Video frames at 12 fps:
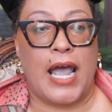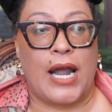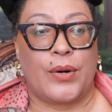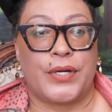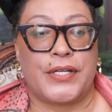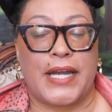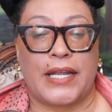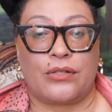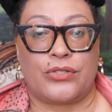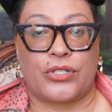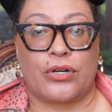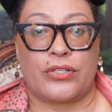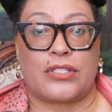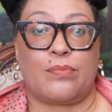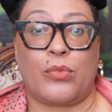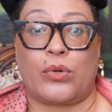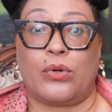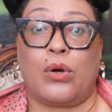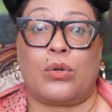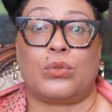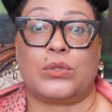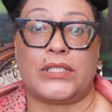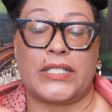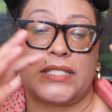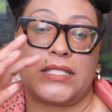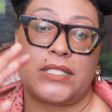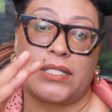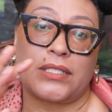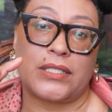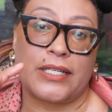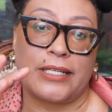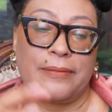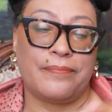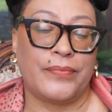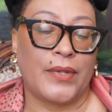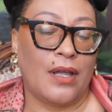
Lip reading: our natal charts more holistically.